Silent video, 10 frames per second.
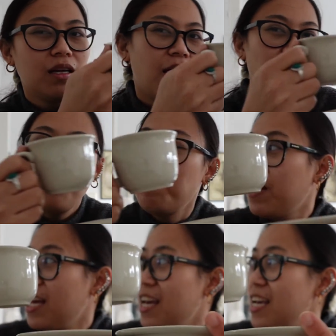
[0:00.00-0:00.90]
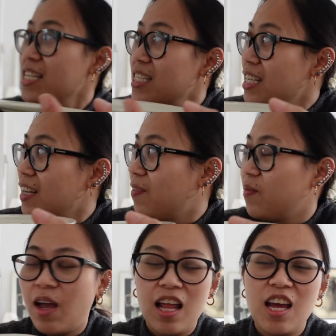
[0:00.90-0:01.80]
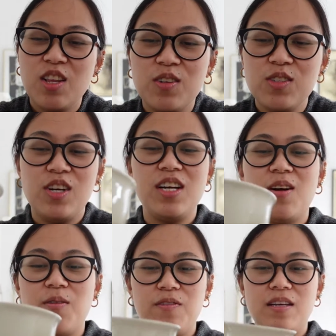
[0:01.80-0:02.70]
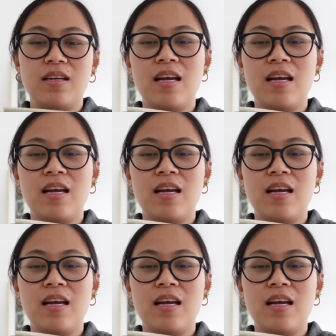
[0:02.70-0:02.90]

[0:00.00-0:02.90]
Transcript: Coffee, please. No, I don't drink coffee.